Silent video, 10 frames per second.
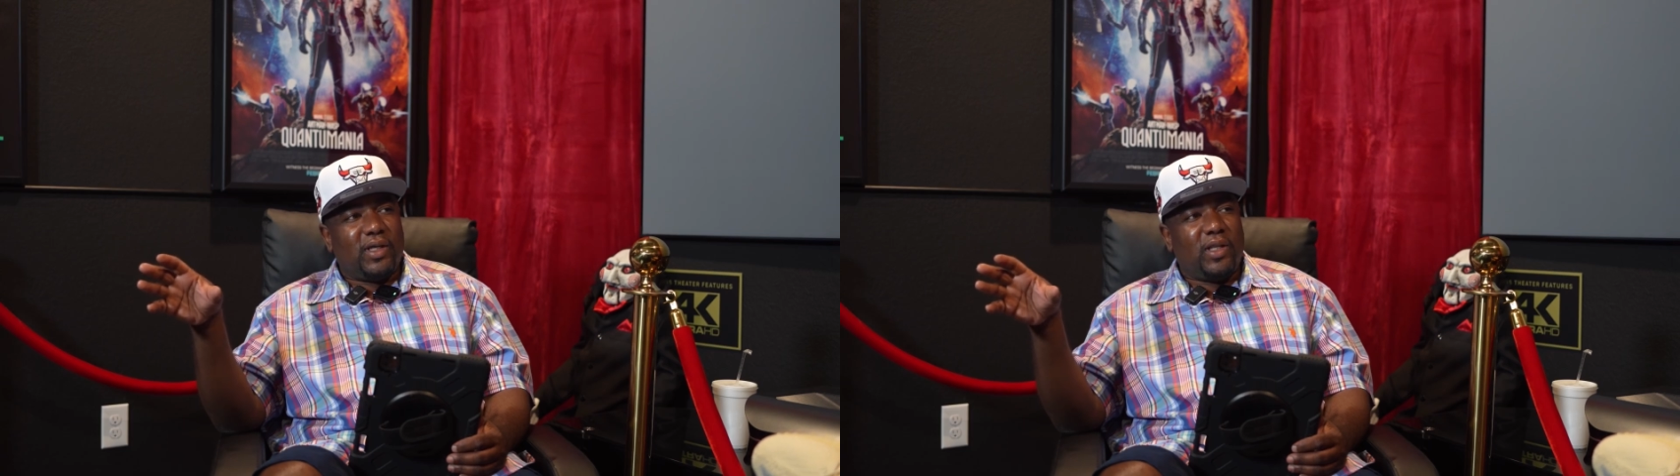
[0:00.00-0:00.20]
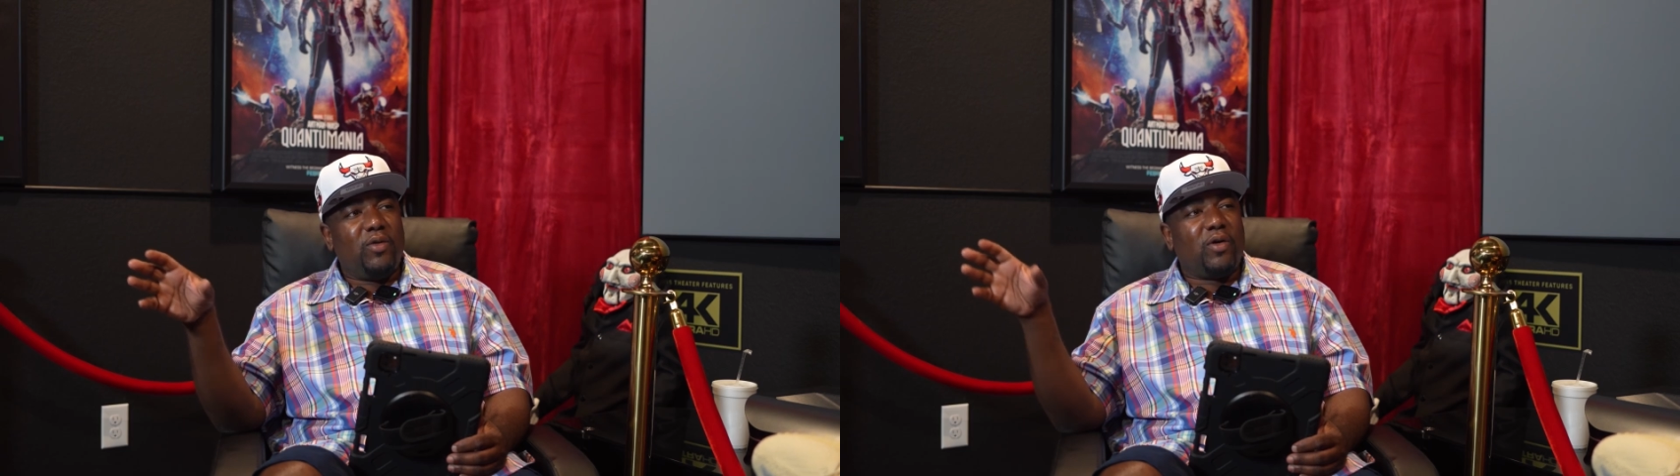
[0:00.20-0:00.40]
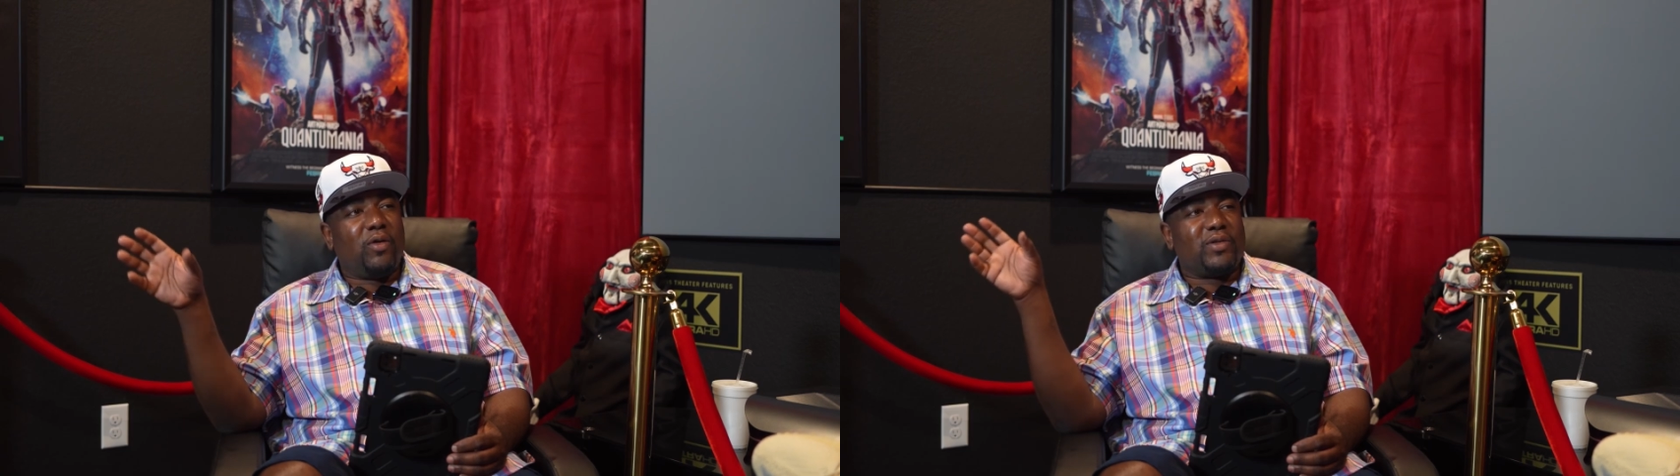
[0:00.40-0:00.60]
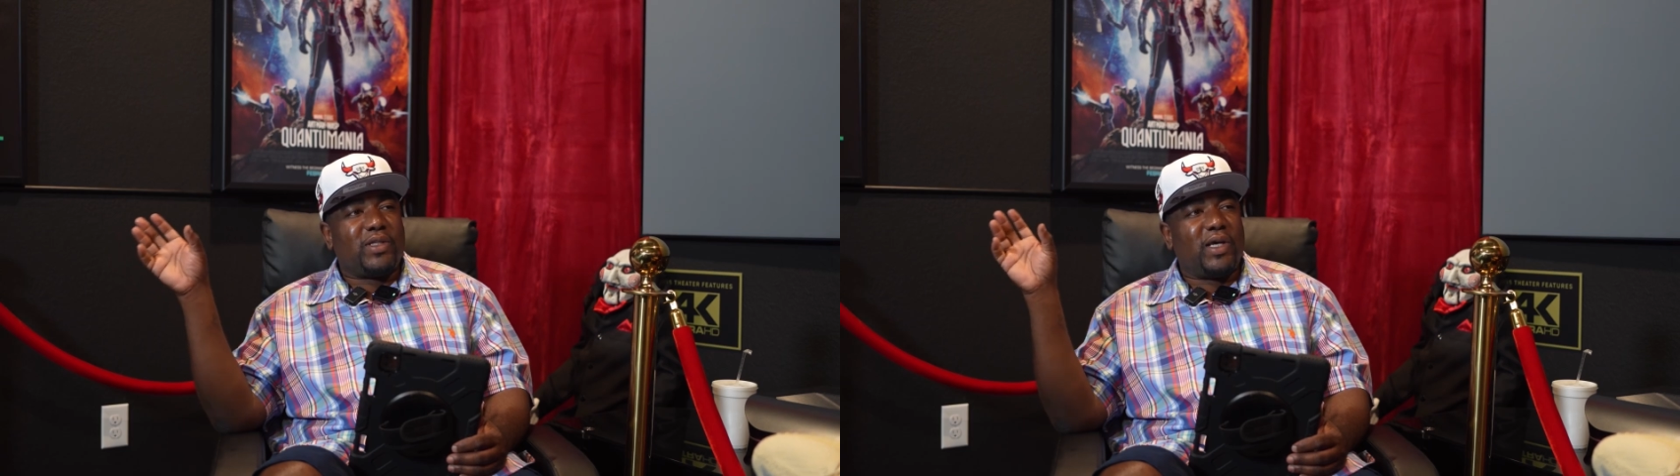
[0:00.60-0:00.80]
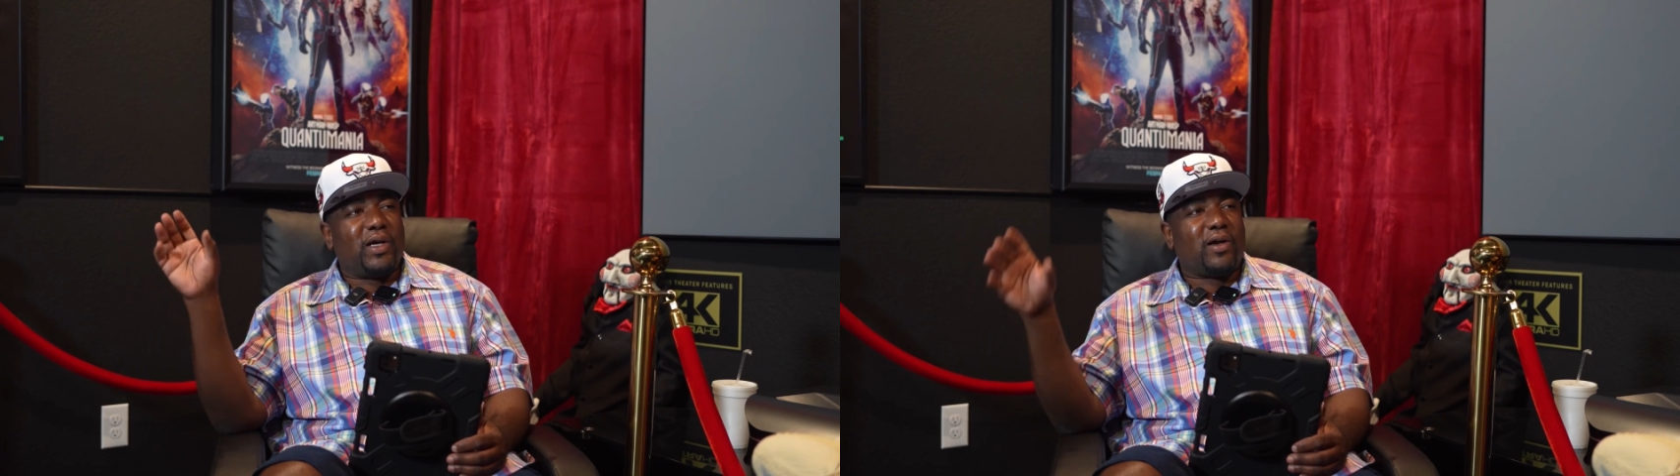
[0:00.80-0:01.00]
you gonna
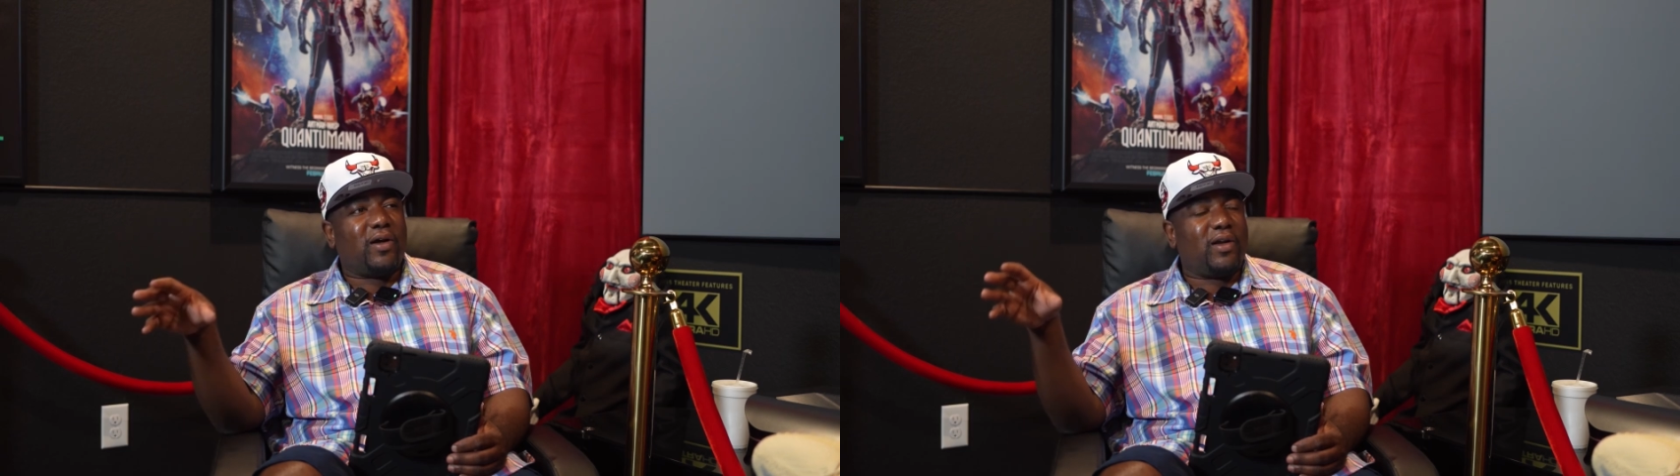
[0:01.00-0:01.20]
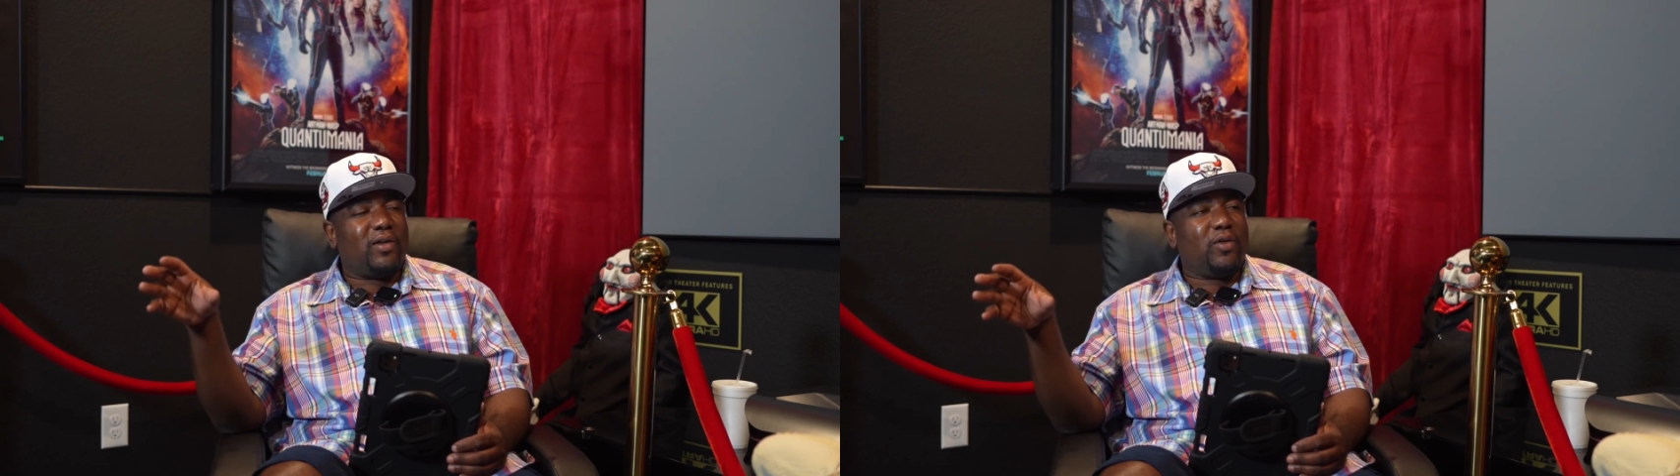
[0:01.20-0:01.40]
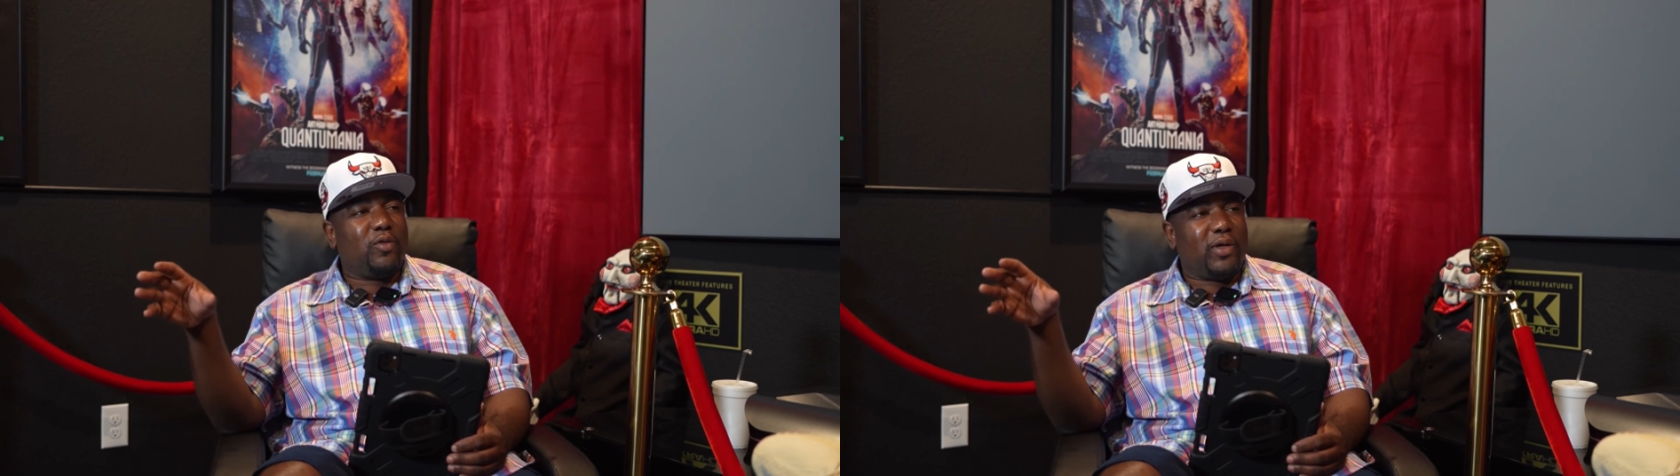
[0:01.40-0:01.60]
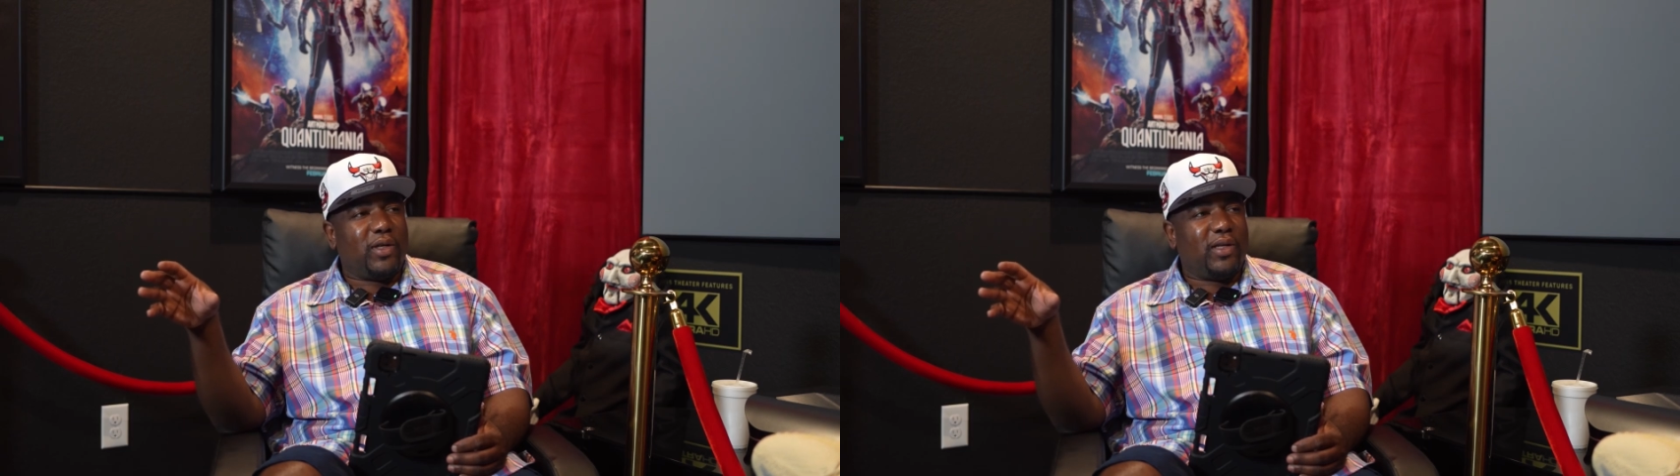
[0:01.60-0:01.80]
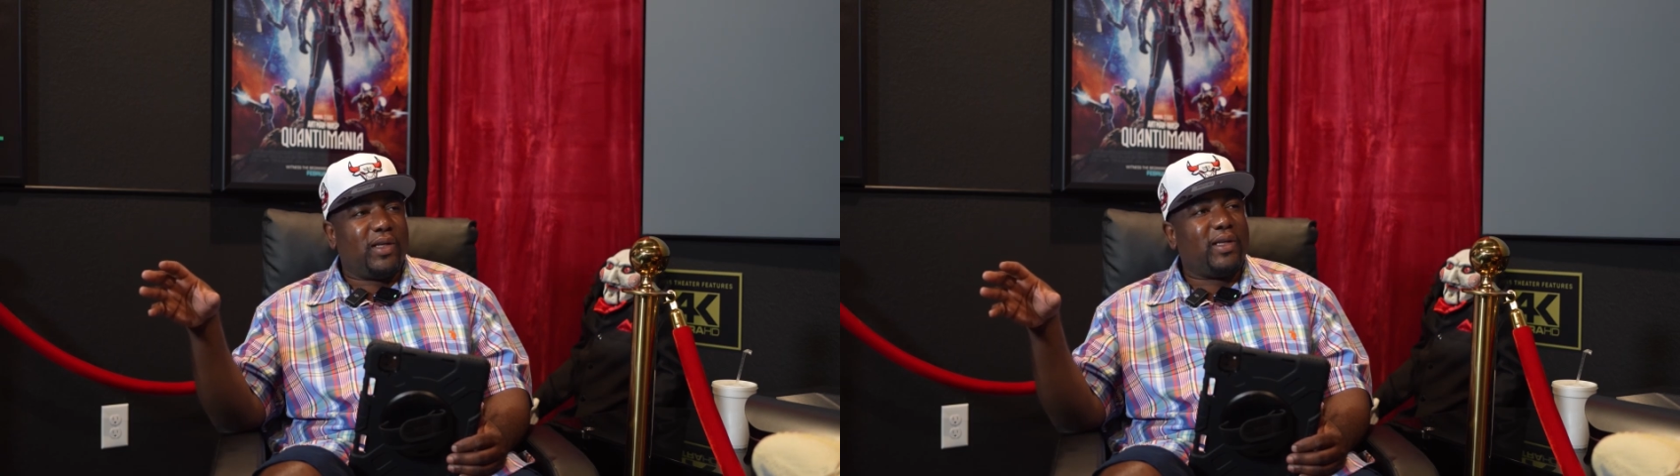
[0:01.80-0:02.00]
tell her to do it.